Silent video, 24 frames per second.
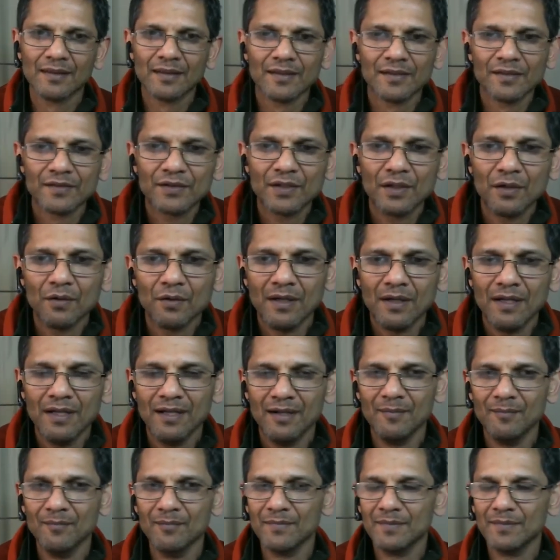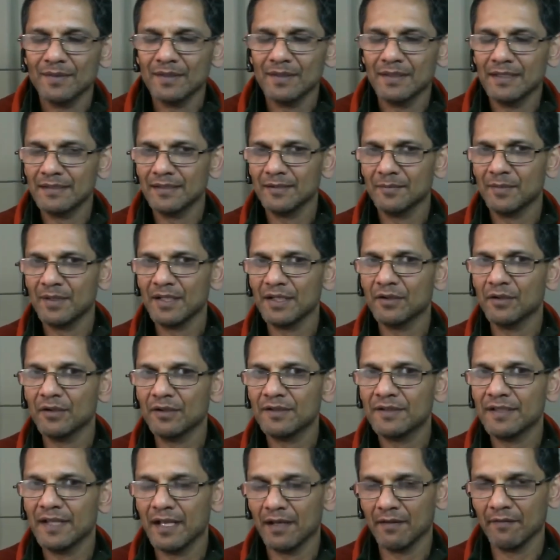So this is a pretty
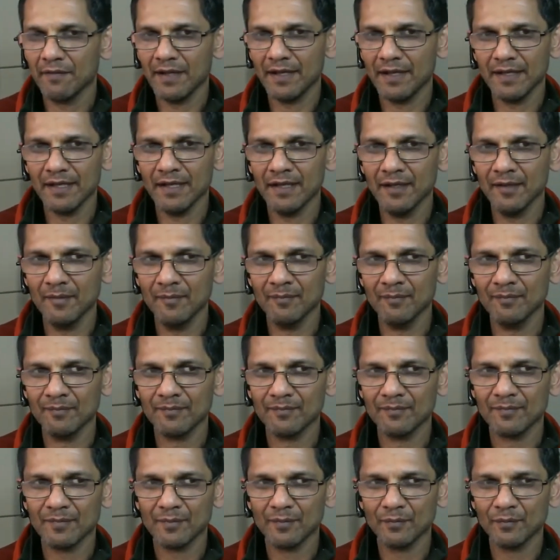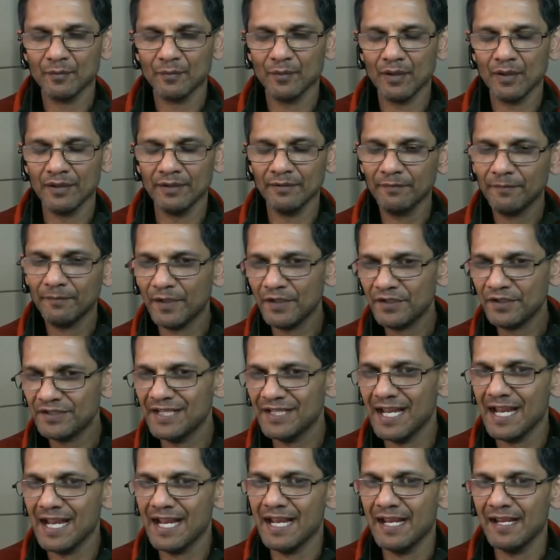good segue. On the first
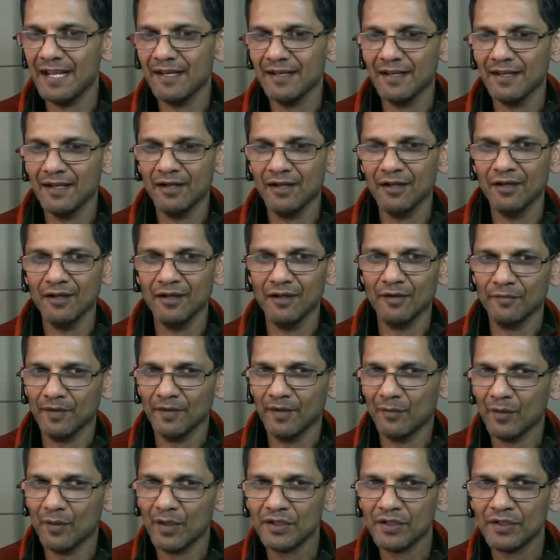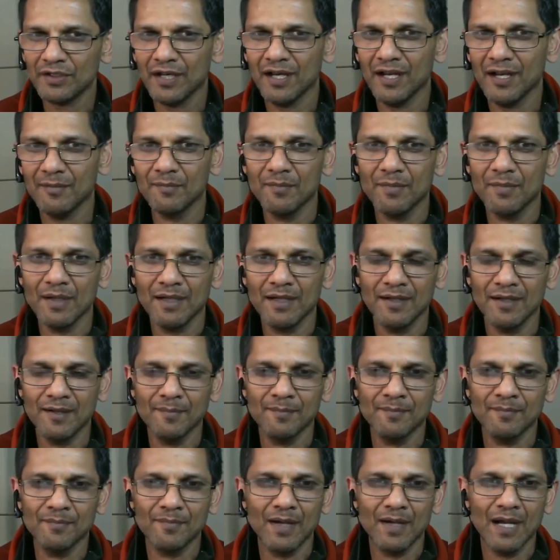day of our workshop,
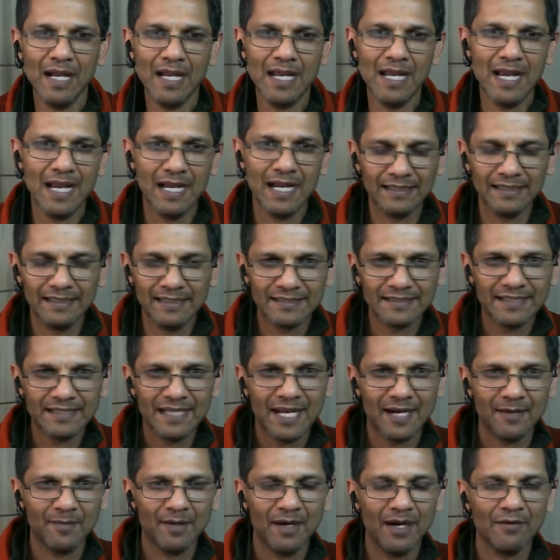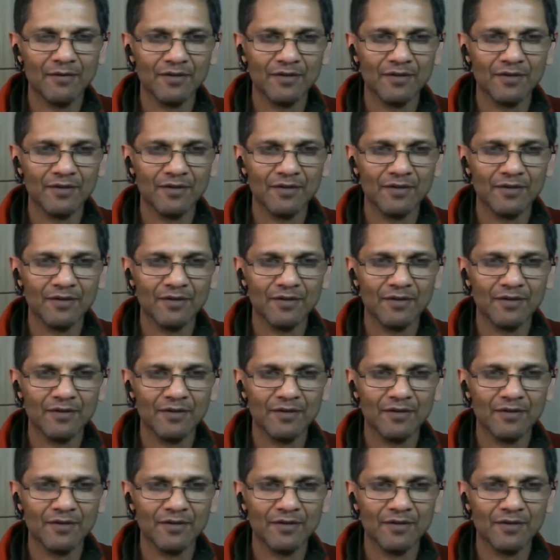I had this camera.